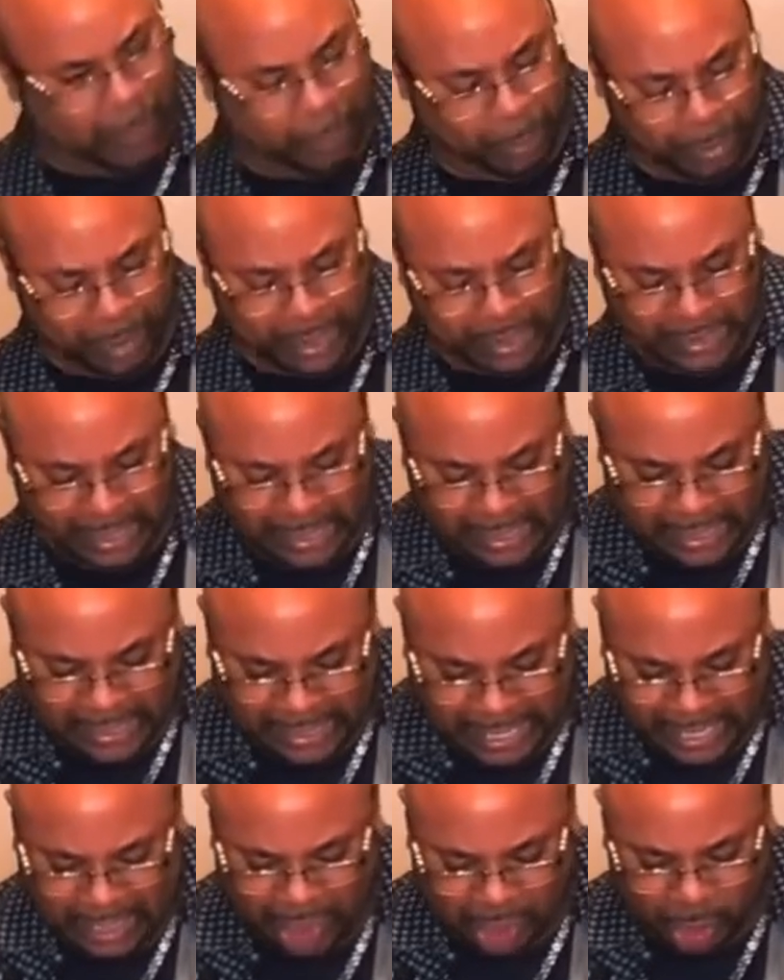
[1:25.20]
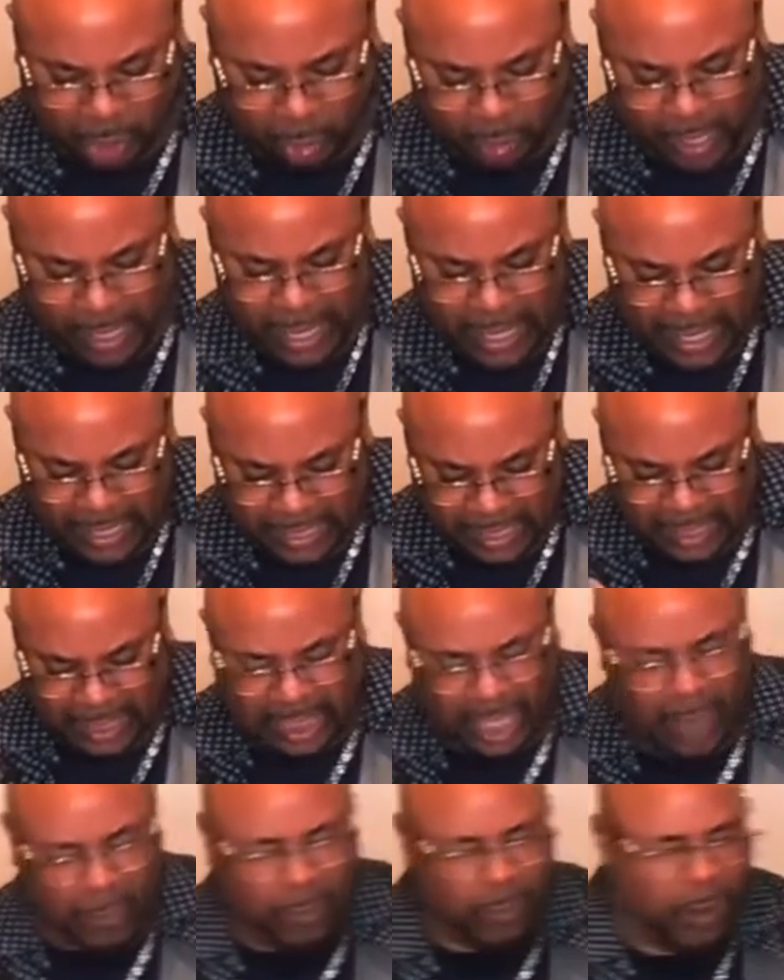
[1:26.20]
a priest, he could desecrate
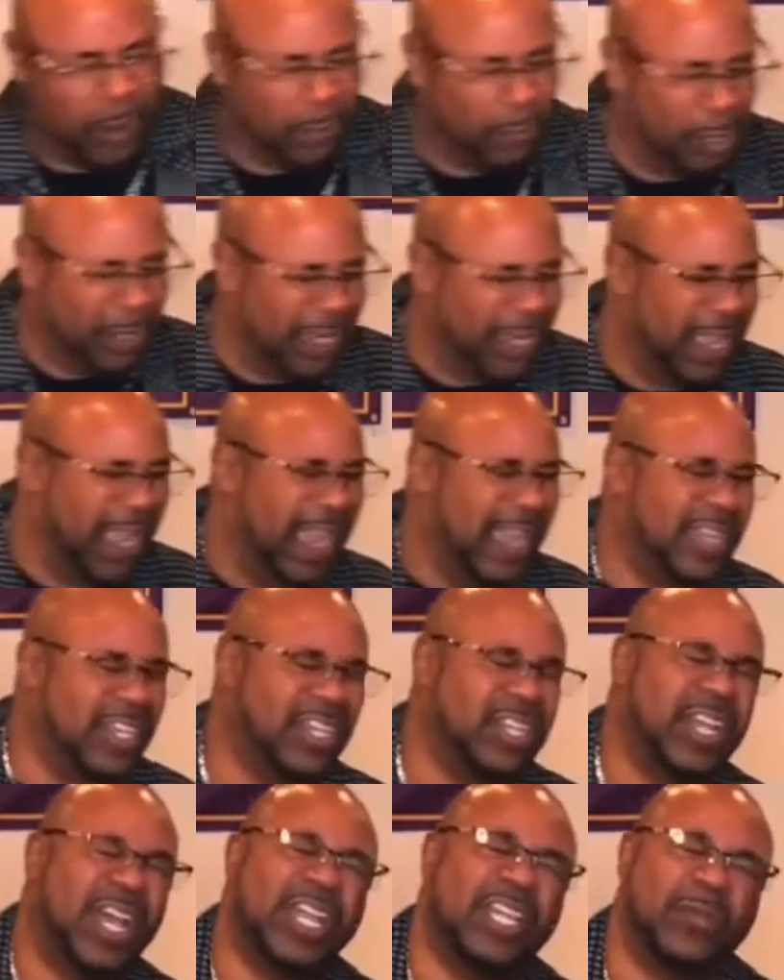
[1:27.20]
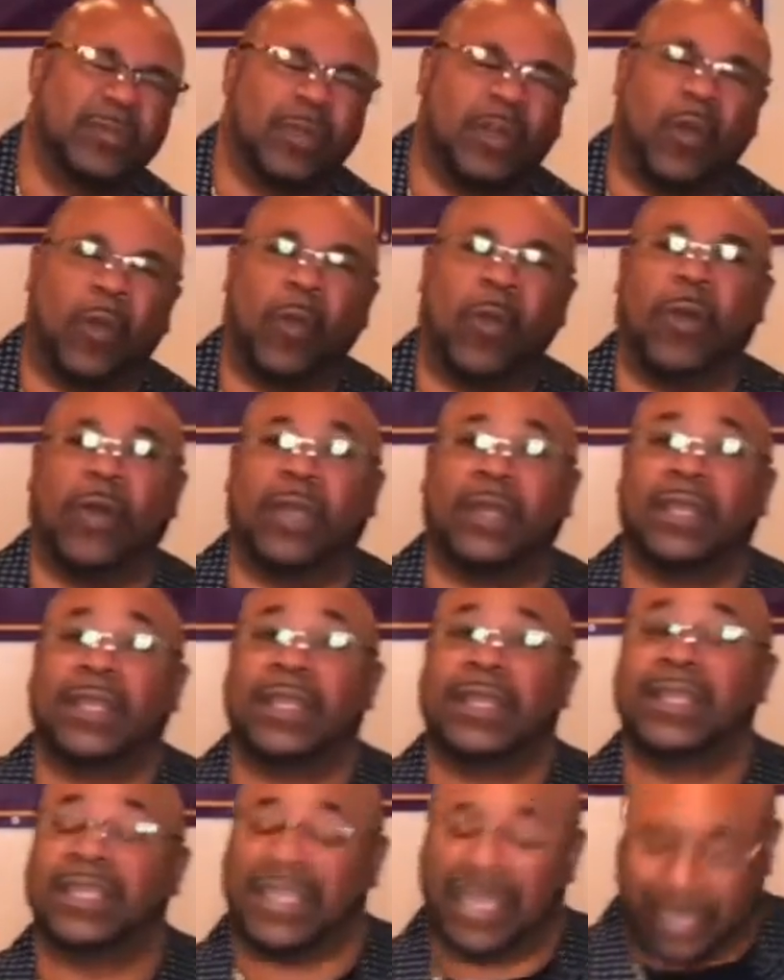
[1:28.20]
the temple and bring God's judgment on
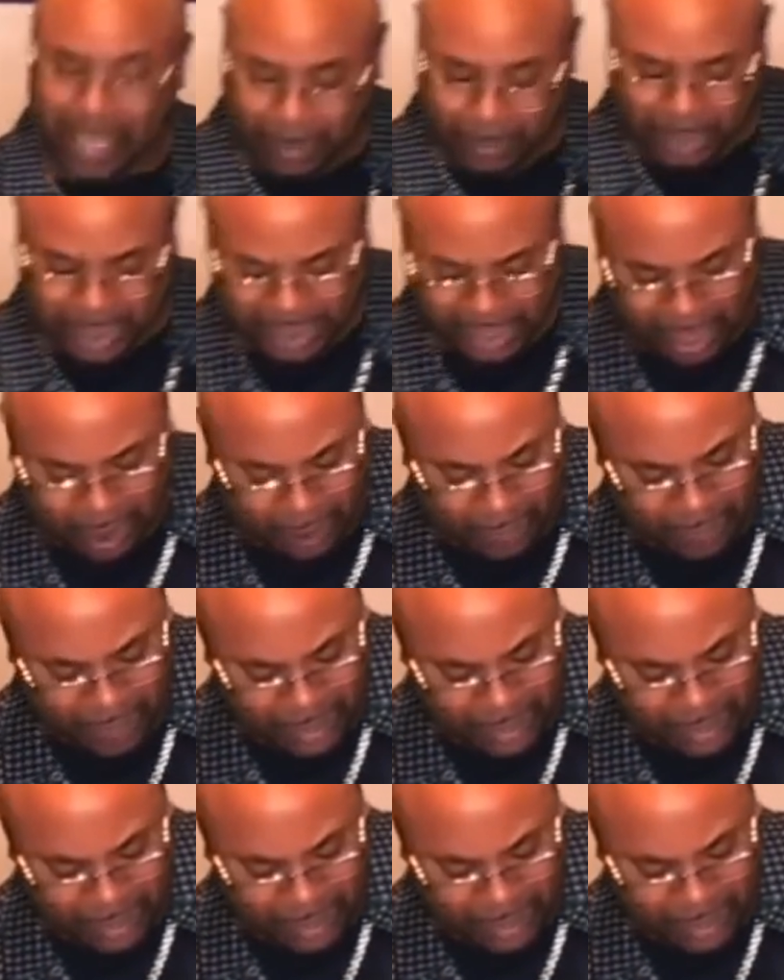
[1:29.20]
to himself.